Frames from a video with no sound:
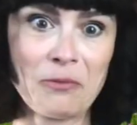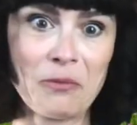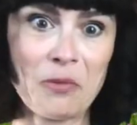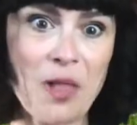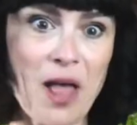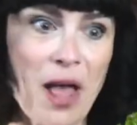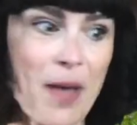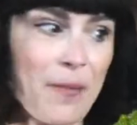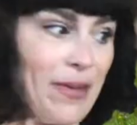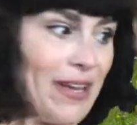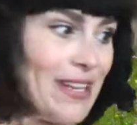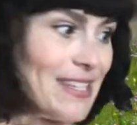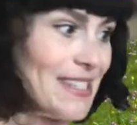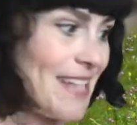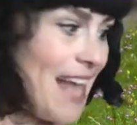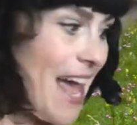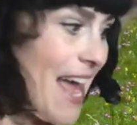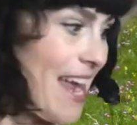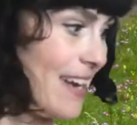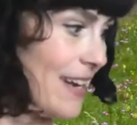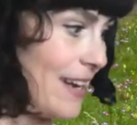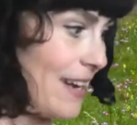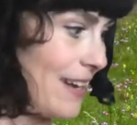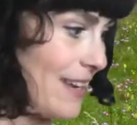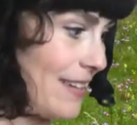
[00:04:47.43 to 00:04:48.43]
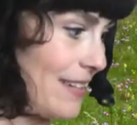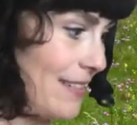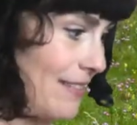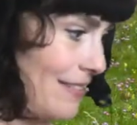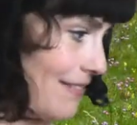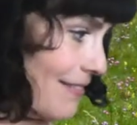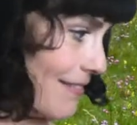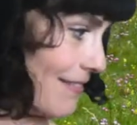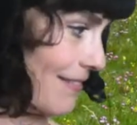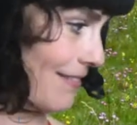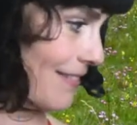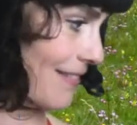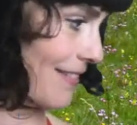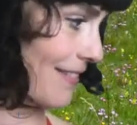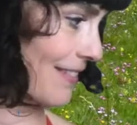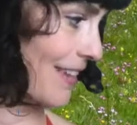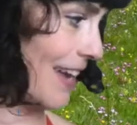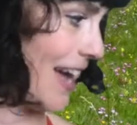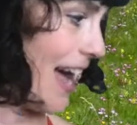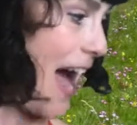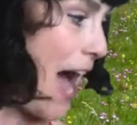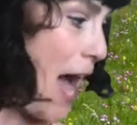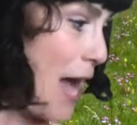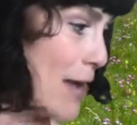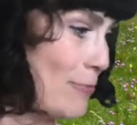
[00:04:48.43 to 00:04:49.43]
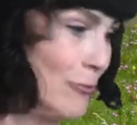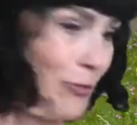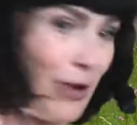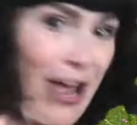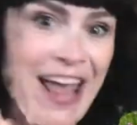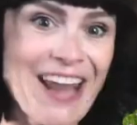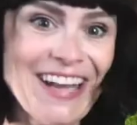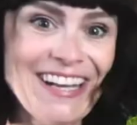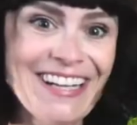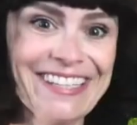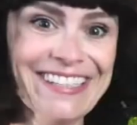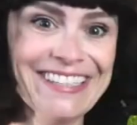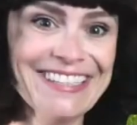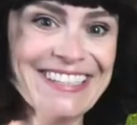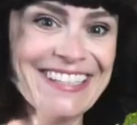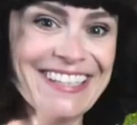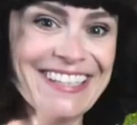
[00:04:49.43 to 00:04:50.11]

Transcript: Well, I'm excited. Are you ready? I'm ready.